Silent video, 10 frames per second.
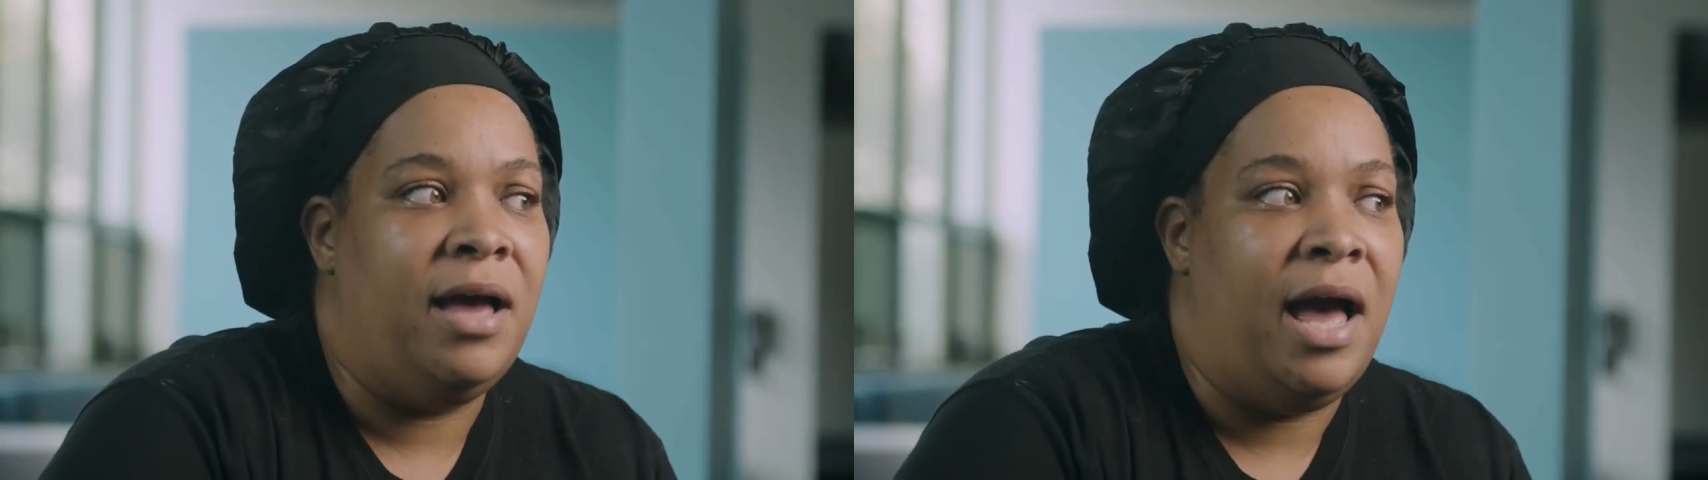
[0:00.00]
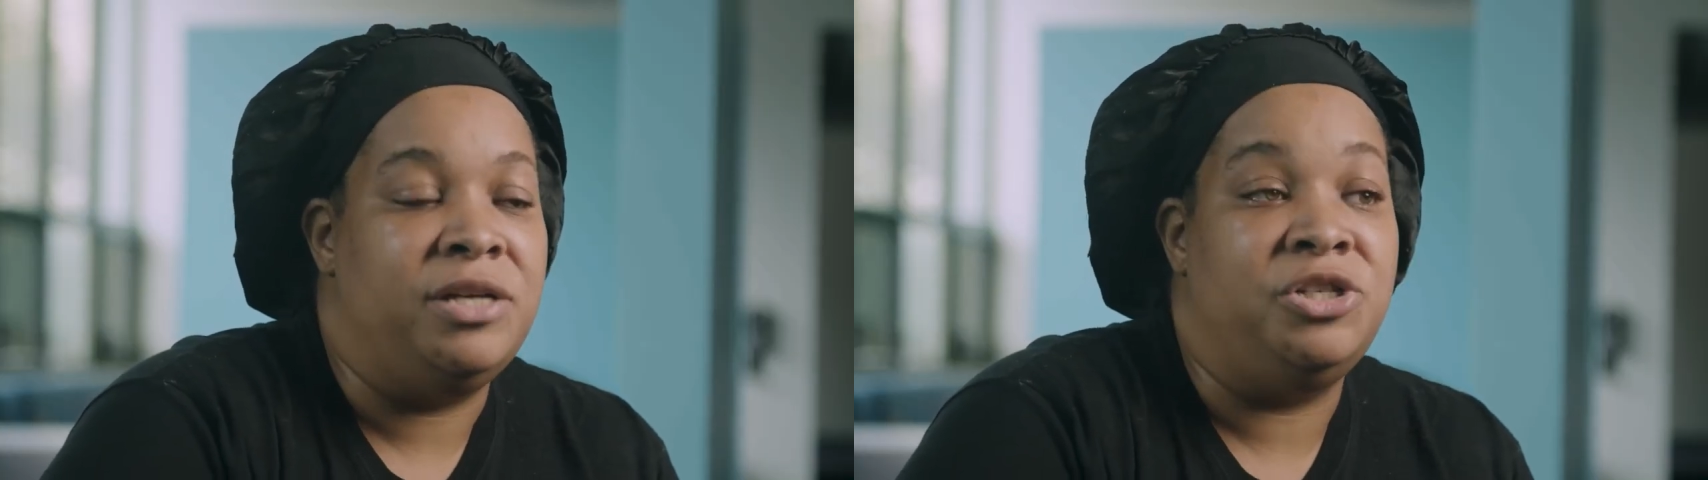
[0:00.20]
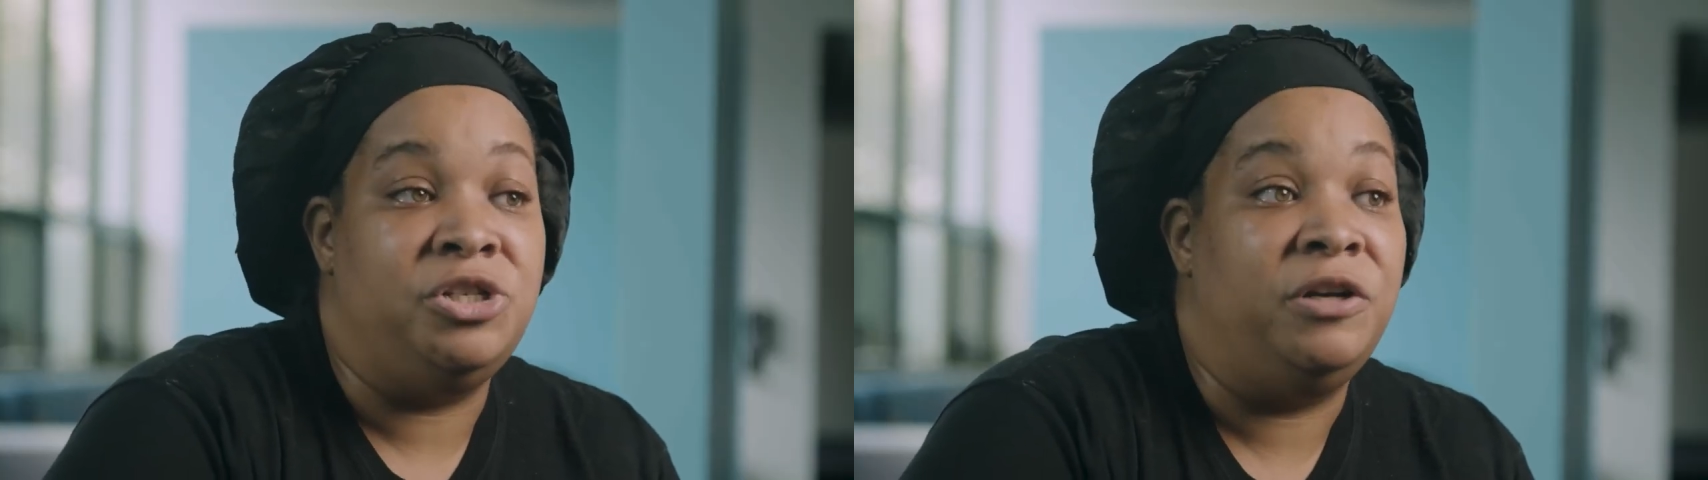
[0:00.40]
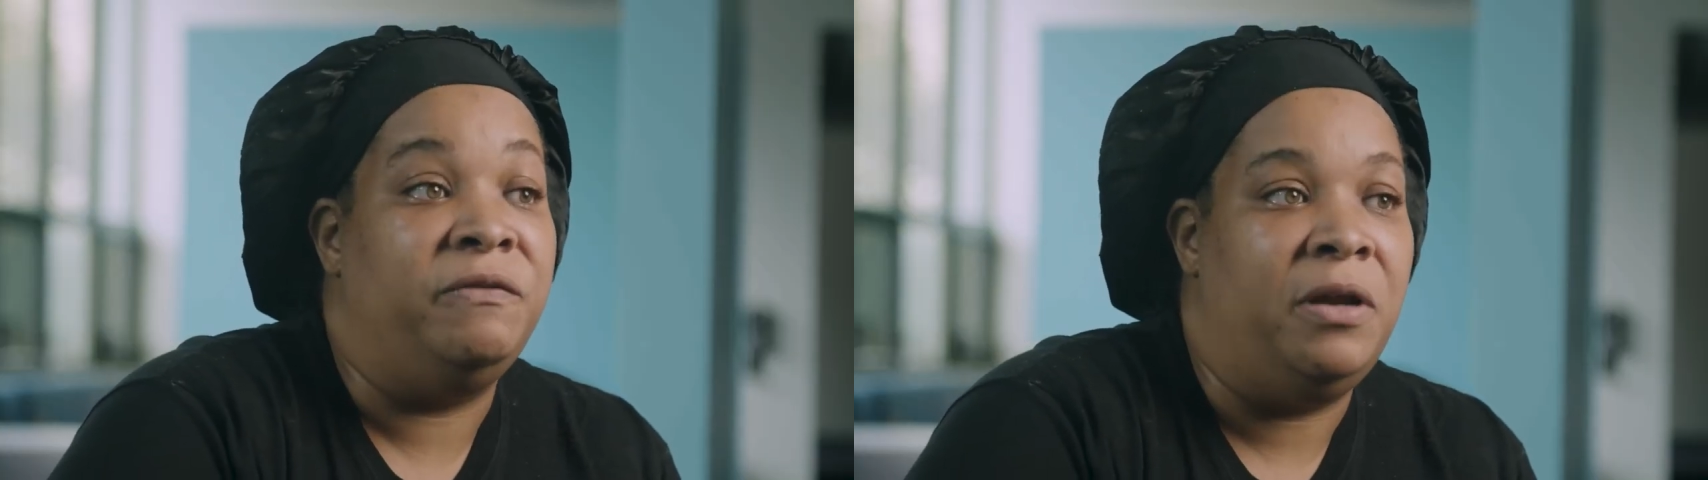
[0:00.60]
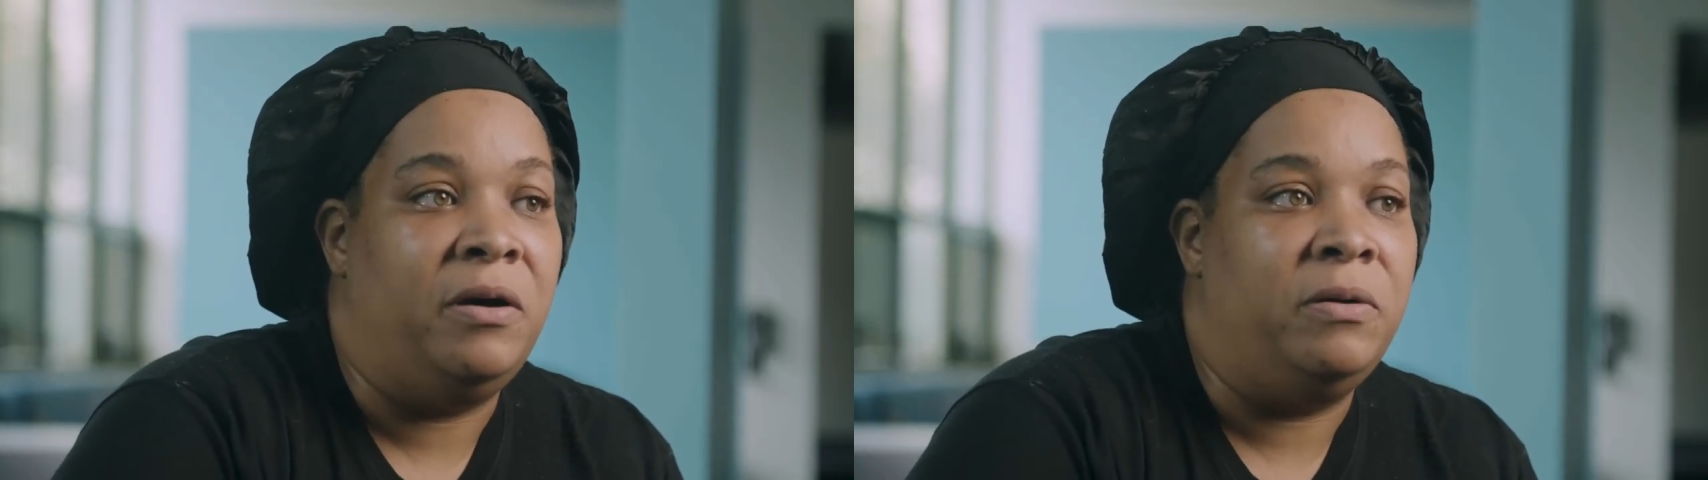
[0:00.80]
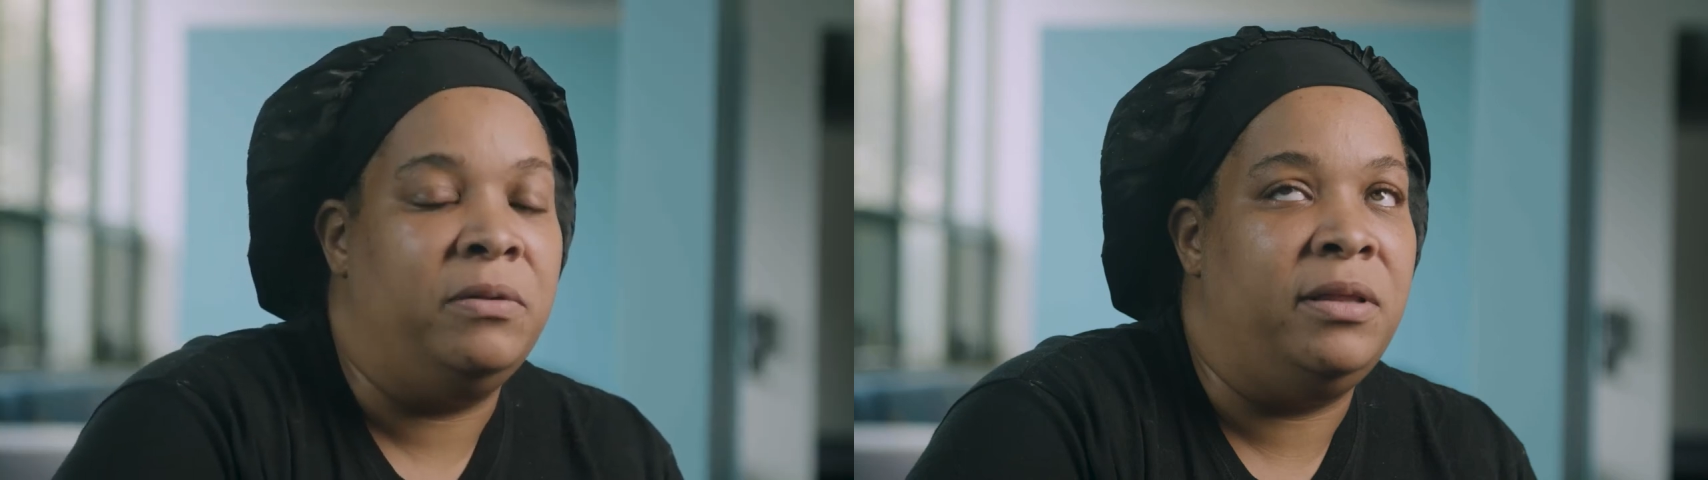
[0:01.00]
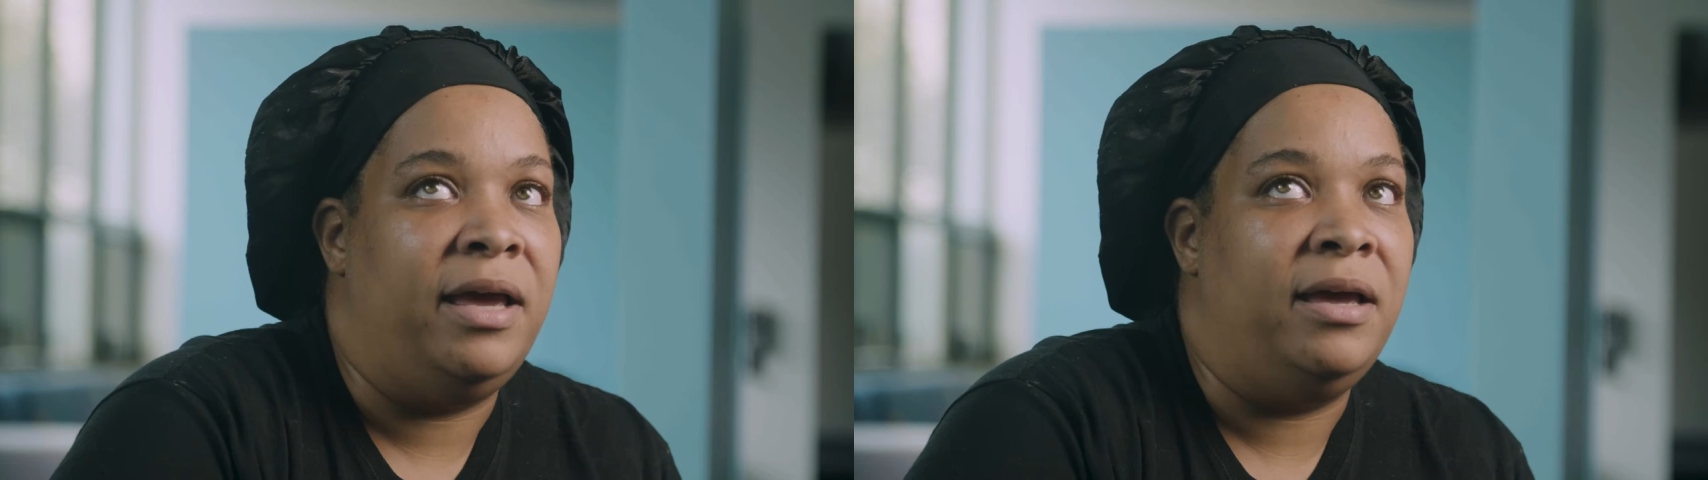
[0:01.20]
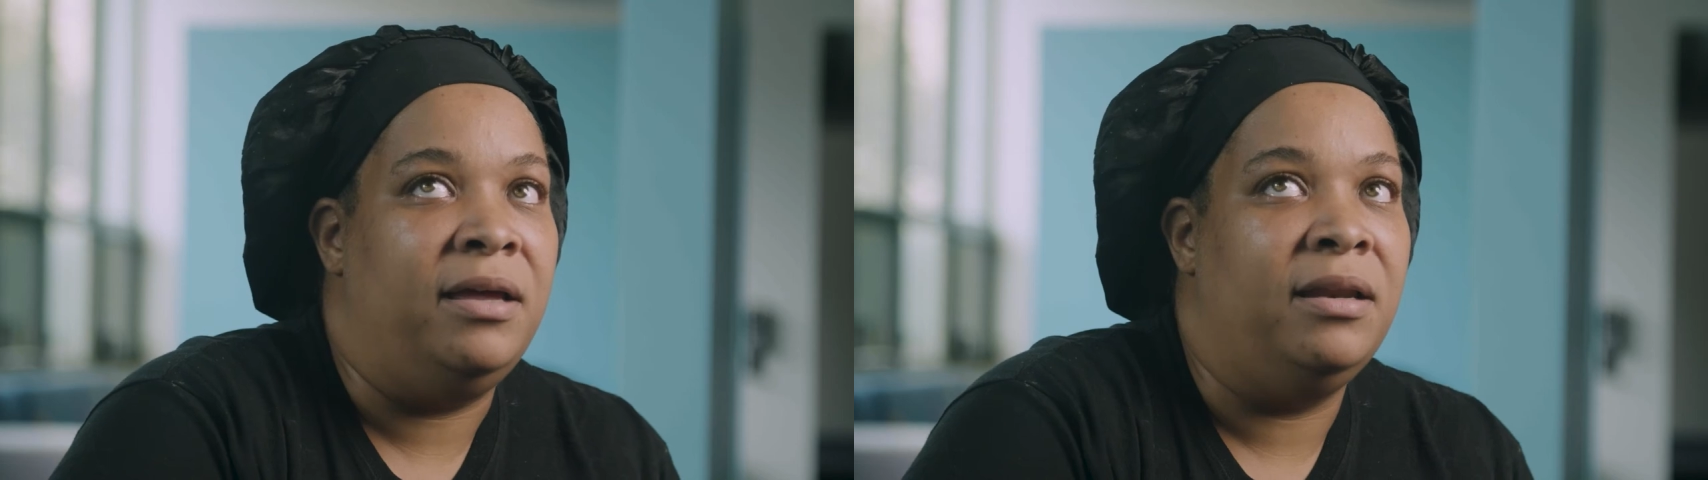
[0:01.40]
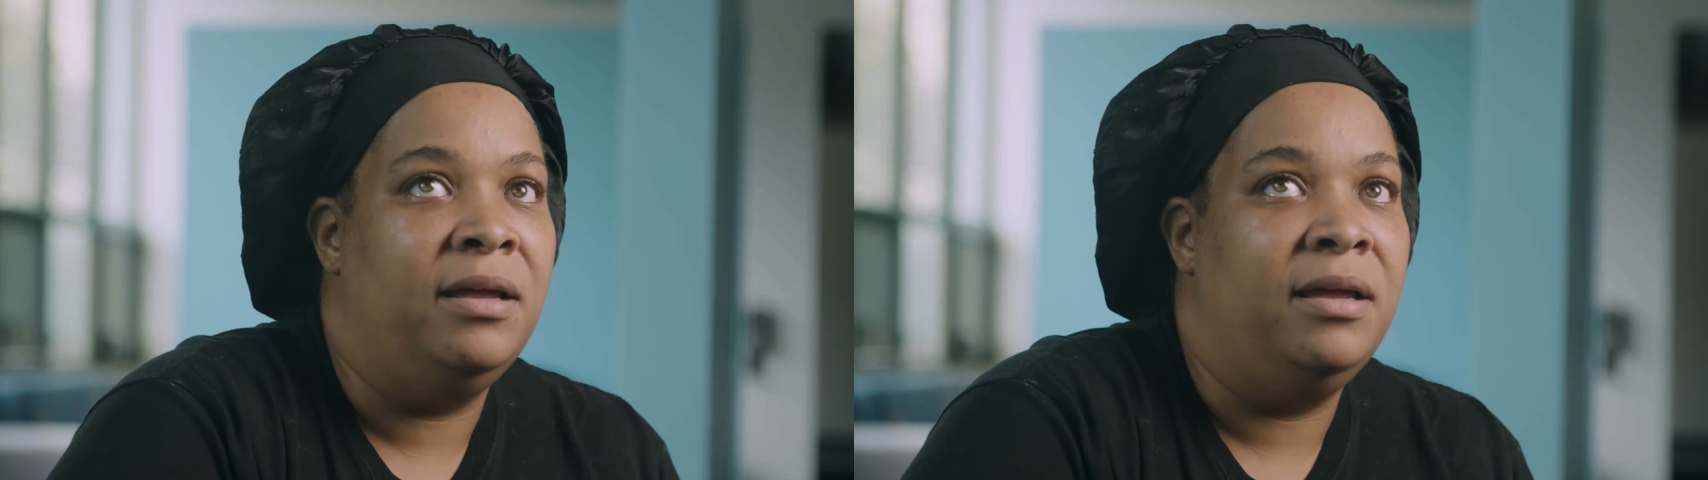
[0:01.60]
I should have known that